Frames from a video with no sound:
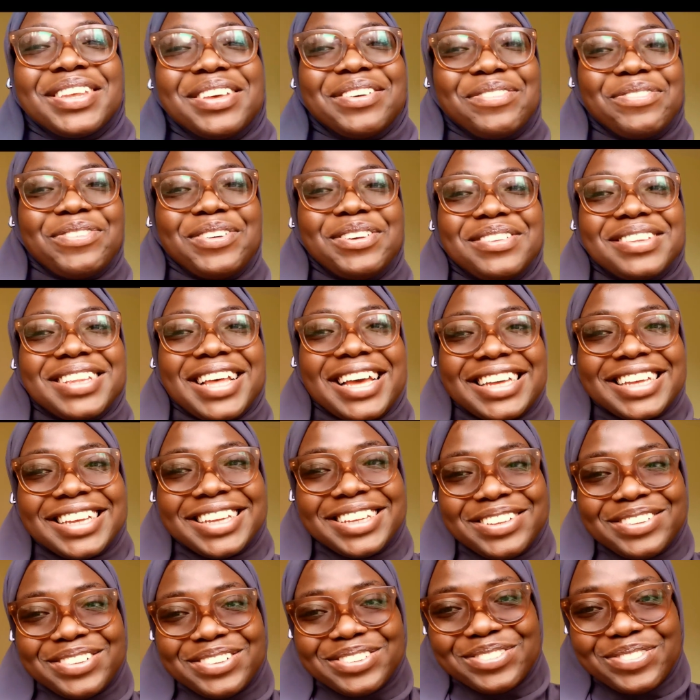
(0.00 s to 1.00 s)
it feels like a
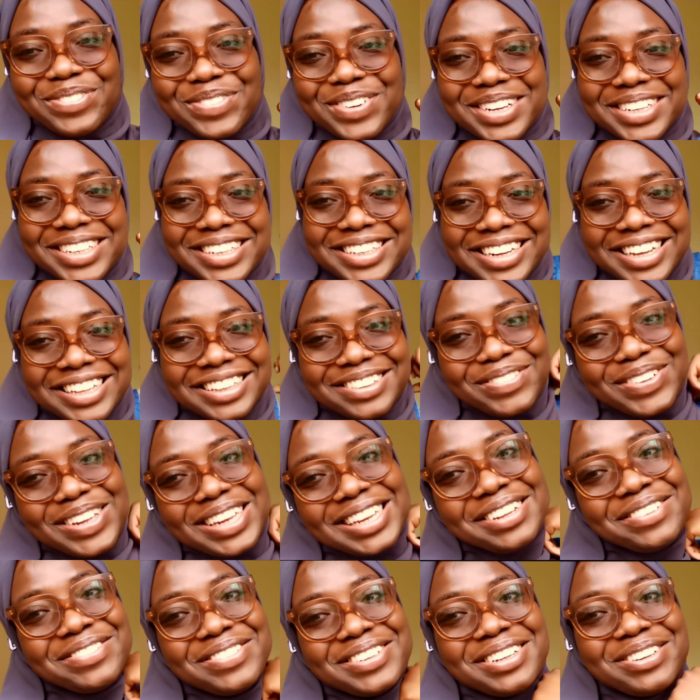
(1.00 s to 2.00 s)
huge burden has
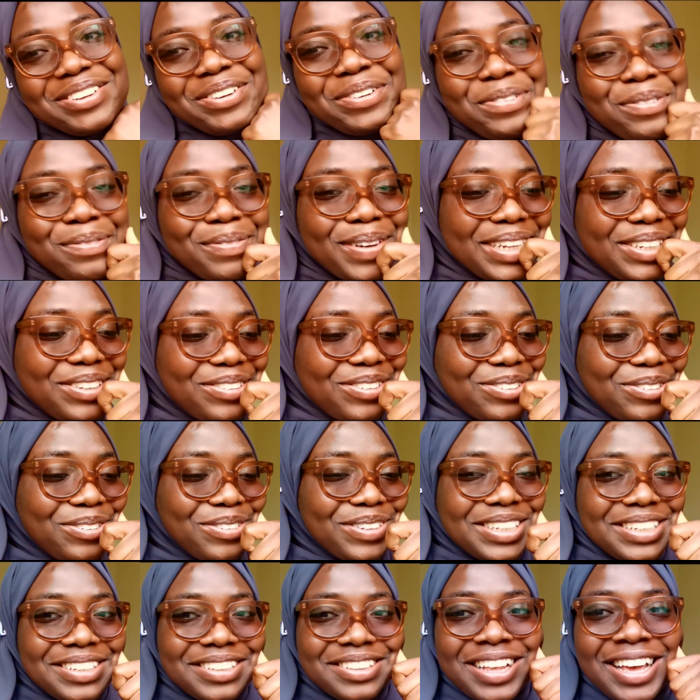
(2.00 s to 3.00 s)
been lifted off my
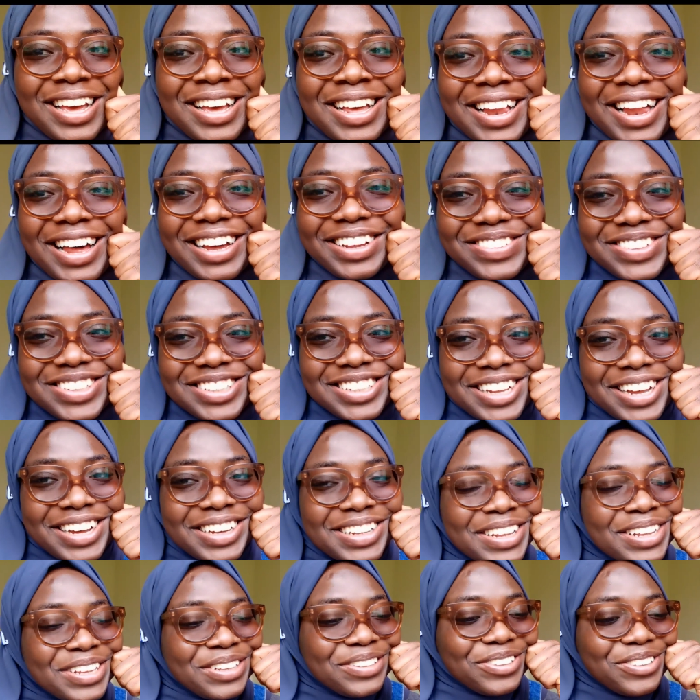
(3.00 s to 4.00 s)
shoulders, alhamdulillah.